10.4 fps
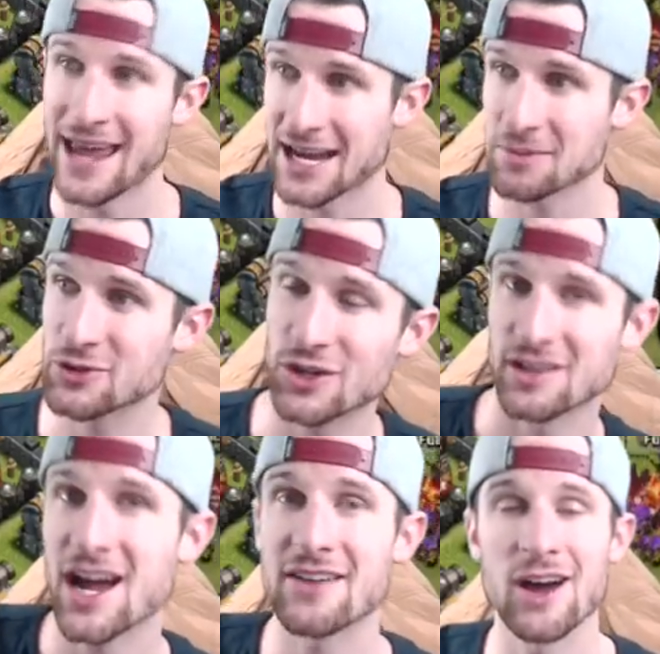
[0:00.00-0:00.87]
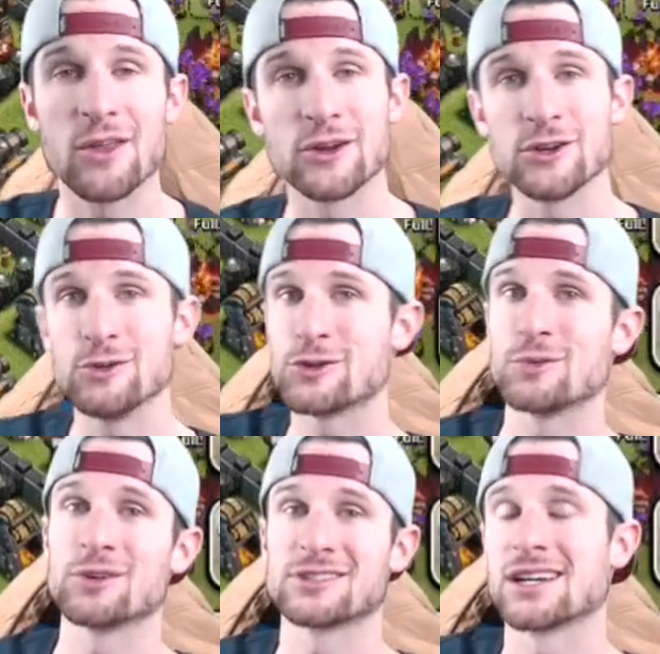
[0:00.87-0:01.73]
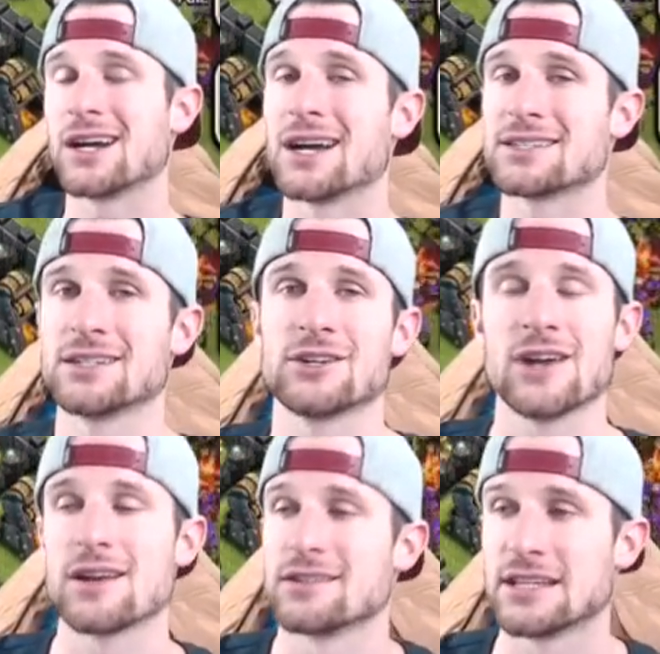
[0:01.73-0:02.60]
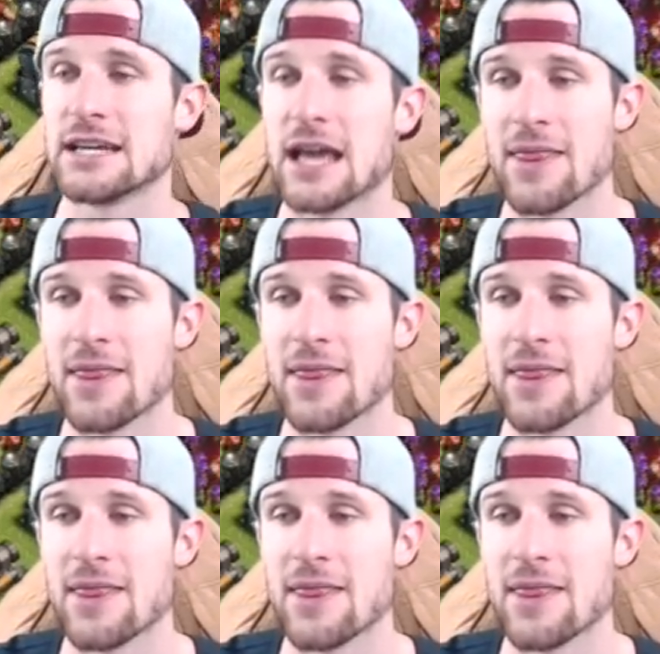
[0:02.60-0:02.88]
and I'm sure a lot of other YouTubers and content creators get,